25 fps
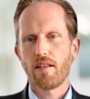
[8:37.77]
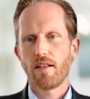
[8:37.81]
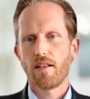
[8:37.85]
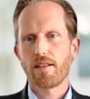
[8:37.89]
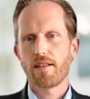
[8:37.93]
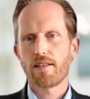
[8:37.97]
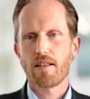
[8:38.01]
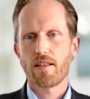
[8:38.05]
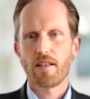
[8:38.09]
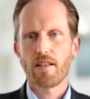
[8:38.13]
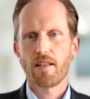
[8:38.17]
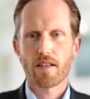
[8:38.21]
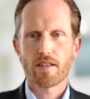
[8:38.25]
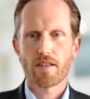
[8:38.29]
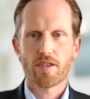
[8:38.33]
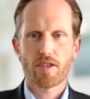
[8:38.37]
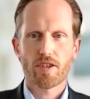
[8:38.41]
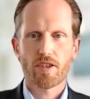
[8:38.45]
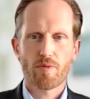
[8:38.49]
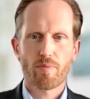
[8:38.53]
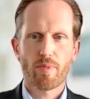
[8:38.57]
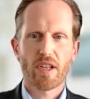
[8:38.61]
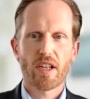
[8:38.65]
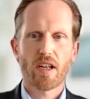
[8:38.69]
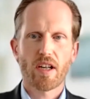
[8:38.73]
let's say,
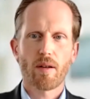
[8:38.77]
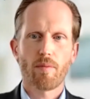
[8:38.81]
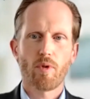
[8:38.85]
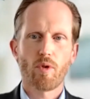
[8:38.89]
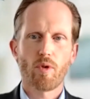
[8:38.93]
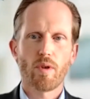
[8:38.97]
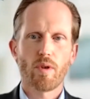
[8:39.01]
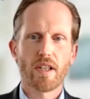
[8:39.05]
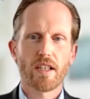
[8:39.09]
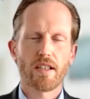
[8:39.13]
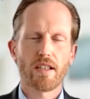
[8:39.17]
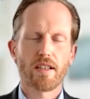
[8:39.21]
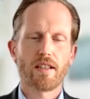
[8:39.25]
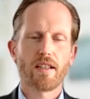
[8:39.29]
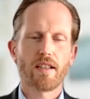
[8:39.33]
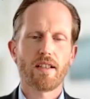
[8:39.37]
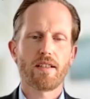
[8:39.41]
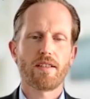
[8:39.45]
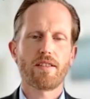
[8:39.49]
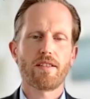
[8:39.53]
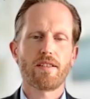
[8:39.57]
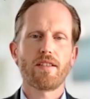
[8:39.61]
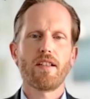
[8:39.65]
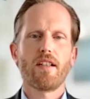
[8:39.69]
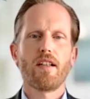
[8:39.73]
youngsters become aware
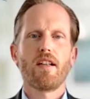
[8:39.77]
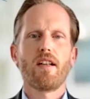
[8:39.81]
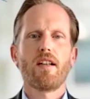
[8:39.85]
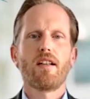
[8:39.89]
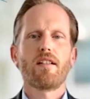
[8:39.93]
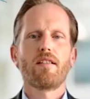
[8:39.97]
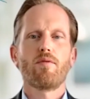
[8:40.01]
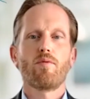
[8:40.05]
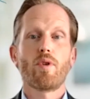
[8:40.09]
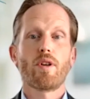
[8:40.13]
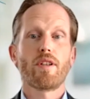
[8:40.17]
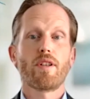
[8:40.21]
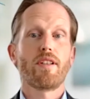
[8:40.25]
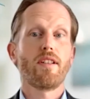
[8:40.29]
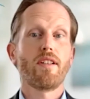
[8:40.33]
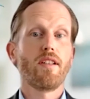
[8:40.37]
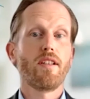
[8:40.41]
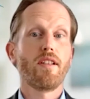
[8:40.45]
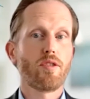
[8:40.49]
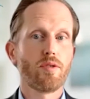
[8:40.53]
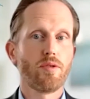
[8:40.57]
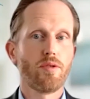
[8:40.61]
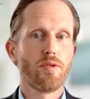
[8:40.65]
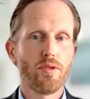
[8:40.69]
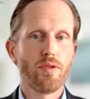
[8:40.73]
that what they
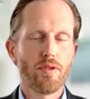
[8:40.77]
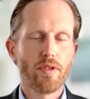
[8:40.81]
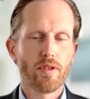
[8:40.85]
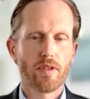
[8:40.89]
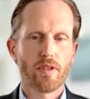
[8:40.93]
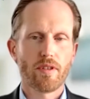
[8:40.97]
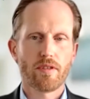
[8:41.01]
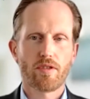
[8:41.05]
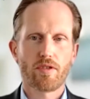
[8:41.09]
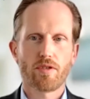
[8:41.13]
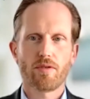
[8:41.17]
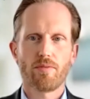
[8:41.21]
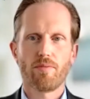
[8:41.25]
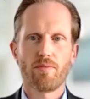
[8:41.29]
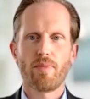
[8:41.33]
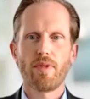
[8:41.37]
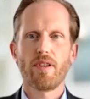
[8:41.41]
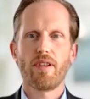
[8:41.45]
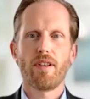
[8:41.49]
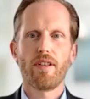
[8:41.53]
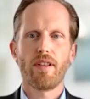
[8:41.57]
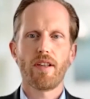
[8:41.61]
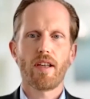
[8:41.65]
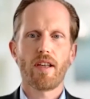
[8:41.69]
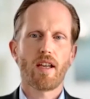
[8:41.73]
need to do uh, to
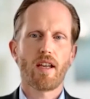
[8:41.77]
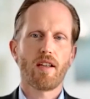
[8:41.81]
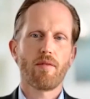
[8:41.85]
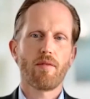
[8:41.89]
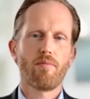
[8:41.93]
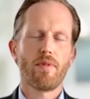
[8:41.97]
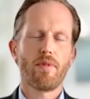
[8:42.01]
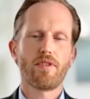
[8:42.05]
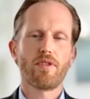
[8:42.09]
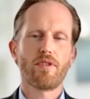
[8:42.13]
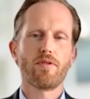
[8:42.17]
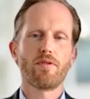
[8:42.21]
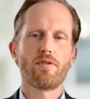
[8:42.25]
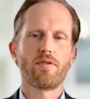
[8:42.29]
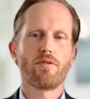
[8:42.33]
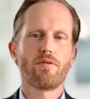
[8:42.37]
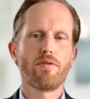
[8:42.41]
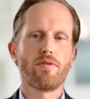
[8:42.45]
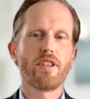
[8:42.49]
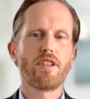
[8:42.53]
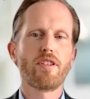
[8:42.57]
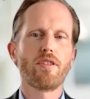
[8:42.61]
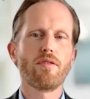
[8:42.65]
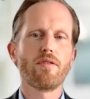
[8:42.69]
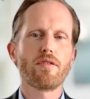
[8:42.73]
be able to to
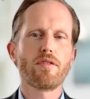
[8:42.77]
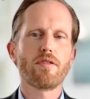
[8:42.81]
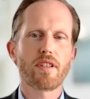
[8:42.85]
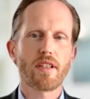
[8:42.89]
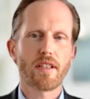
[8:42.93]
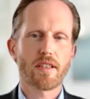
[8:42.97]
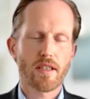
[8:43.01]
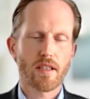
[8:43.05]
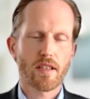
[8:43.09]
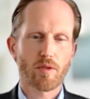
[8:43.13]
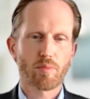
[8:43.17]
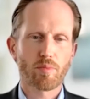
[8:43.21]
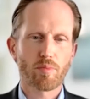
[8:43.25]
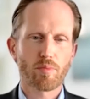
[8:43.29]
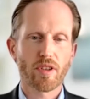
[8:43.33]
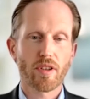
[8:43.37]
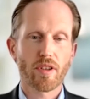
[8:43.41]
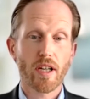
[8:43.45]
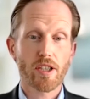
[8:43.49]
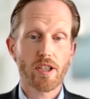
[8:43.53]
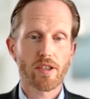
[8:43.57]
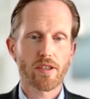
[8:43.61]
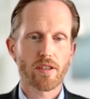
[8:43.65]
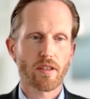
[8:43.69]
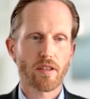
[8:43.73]
reduce, let's say, the
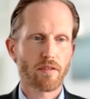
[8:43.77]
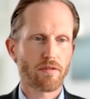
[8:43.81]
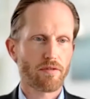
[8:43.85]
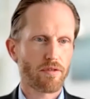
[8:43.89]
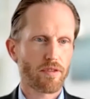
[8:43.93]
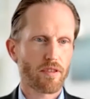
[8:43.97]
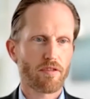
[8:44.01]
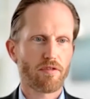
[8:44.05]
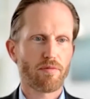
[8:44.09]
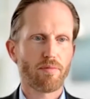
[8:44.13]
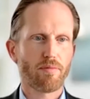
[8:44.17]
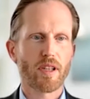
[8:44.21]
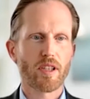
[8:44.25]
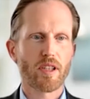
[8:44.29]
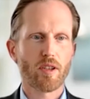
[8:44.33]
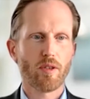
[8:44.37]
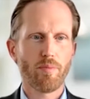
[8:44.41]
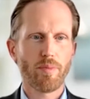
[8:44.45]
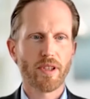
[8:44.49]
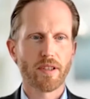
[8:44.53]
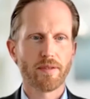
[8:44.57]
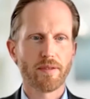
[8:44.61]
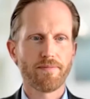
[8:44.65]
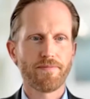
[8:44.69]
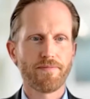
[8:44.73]
progression of of
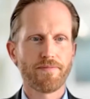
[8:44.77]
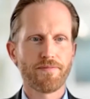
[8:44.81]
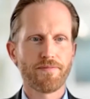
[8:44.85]
myopia.